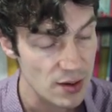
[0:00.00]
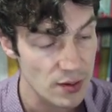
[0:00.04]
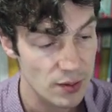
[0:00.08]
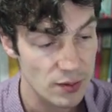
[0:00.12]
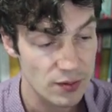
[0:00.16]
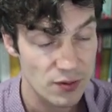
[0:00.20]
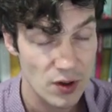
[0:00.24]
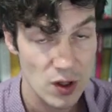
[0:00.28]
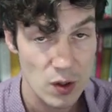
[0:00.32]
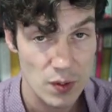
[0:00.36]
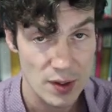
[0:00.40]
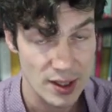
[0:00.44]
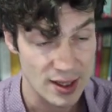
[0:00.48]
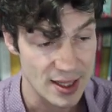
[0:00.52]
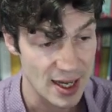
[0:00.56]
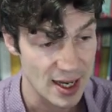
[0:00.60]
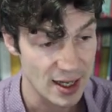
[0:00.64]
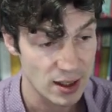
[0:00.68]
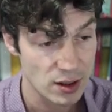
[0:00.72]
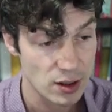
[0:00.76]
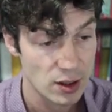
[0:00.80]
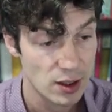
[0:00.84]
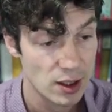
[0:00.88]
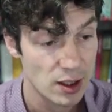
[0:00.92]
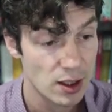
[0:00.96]
Following
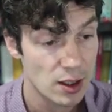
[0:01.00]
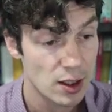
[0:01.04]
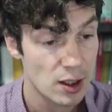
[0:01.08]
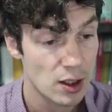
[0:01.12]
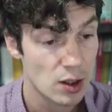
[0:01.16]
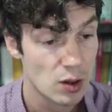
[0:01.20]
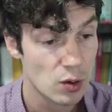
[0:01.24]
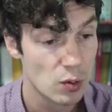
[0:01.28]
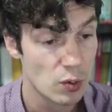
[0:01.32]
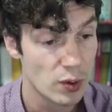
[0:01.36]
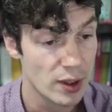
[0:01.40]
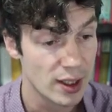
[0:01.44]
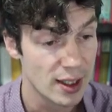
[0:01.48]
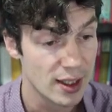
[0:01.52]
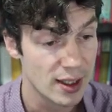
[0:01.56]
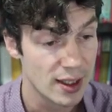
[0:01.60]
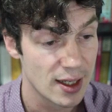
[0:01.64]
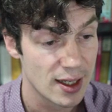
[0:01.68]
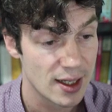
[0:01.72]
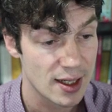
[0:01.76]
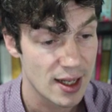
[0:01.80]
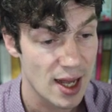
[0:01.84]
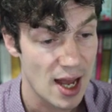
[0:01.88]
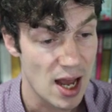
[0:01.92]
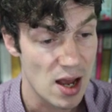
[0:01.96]
that, we
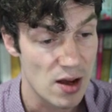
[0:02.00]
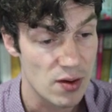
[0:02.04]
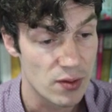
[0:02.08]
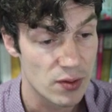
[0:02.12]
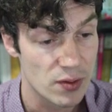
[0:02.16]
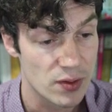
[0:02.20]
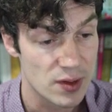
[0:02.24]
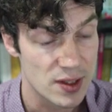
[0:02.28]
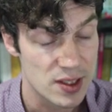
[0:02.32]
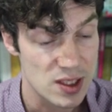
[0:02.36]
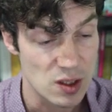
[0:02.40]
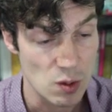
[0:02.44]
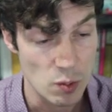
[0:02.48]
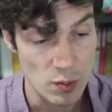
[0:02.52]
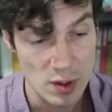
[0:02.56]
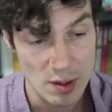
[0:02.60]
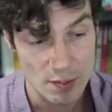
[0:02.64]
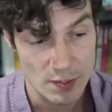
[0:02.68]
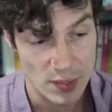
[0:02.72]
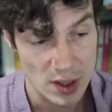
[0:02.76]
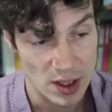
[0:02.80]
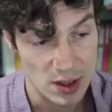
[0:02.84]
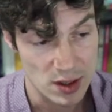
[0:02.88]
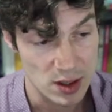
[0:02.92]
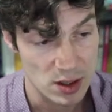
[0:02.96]
have the submit
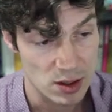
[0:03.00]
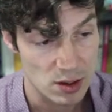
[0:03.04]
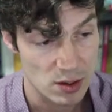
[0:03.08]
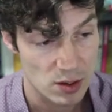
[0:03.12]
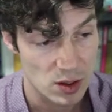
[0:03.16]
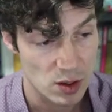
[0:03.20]
button